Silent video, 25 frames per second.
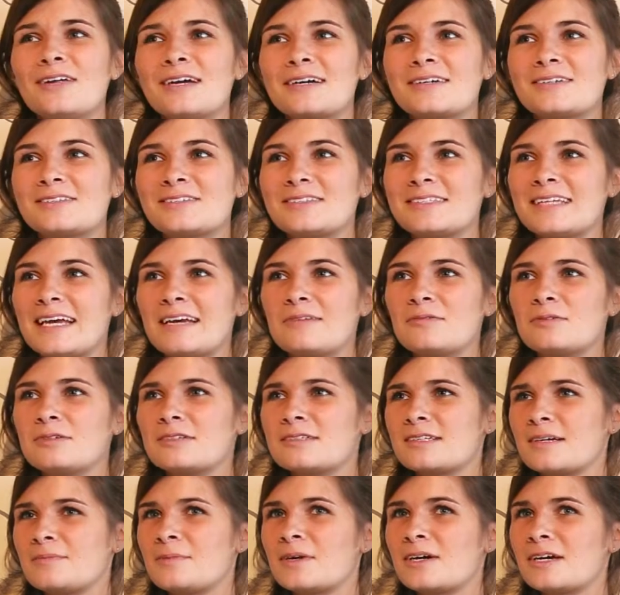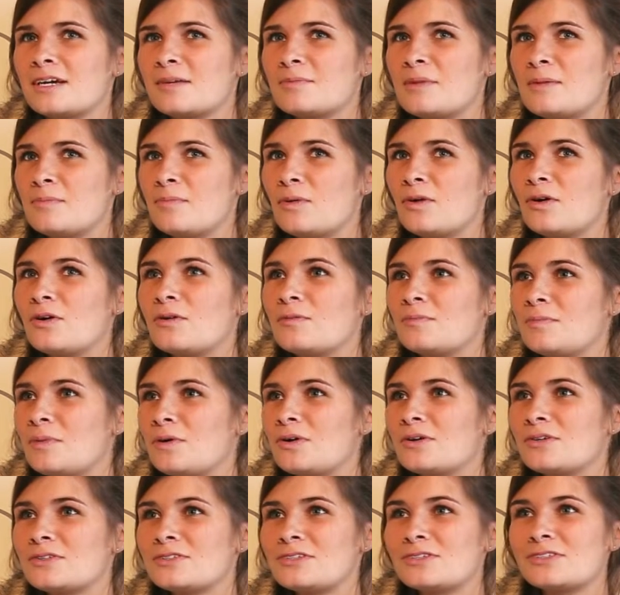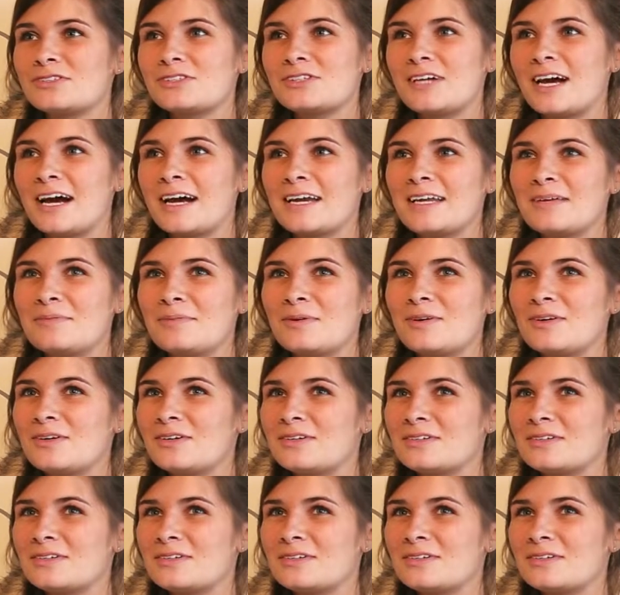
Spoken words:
All I could say was, am I going to be bald or shiny